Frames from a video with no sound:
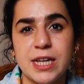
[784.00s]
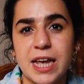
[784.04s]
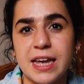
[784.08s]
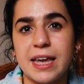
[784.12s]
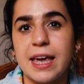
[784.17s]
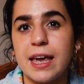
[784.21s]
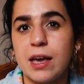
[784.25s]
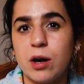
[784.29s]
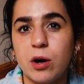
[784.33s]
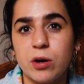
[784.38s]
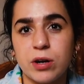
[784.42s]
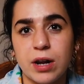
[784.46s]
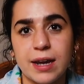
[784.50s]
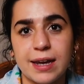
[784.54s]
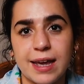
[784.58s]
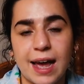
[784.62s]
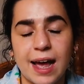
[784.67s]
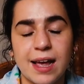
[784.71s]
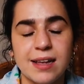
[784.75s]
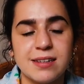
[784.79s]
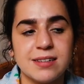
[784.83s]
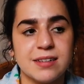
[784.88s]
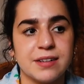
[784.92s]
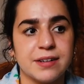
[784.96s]
ticking on, I
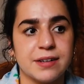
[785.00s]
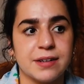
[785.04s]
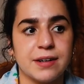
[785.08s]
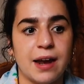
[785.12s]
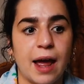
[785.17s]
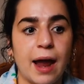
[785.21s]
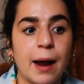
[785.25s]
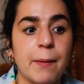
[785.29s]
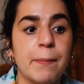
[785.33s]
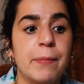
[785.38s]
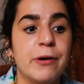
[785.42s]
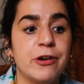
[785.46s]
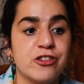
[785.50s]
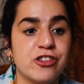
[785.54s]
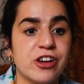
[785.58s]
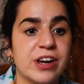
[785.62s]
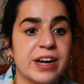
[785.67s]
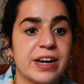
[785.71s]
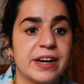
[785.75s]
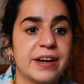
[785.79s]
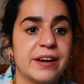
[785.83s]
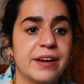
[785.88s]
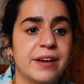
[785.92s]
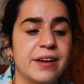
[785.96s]
guess, and like
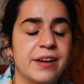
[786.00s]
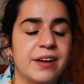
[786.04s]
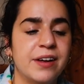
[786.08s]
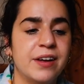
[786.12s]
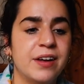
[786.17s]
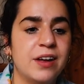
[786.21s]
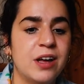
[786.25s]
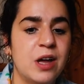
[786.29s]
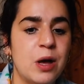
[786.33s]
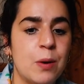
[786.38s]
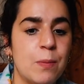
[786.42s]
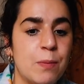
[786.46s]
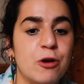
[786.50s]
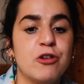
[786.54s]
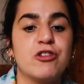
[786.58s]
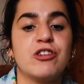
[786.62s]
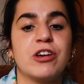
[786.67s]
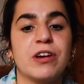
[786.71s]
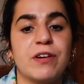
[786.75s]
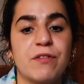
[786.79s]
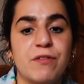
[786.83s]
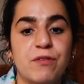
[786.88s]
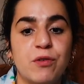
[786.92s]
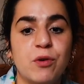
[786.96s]

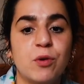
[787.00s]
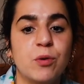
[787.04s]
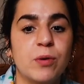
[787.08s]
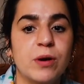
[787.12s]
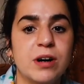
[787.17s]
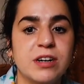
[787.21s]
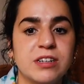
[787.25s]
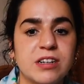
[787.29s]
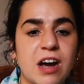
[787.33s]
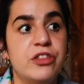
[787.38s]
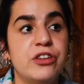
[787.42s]
pushing forward.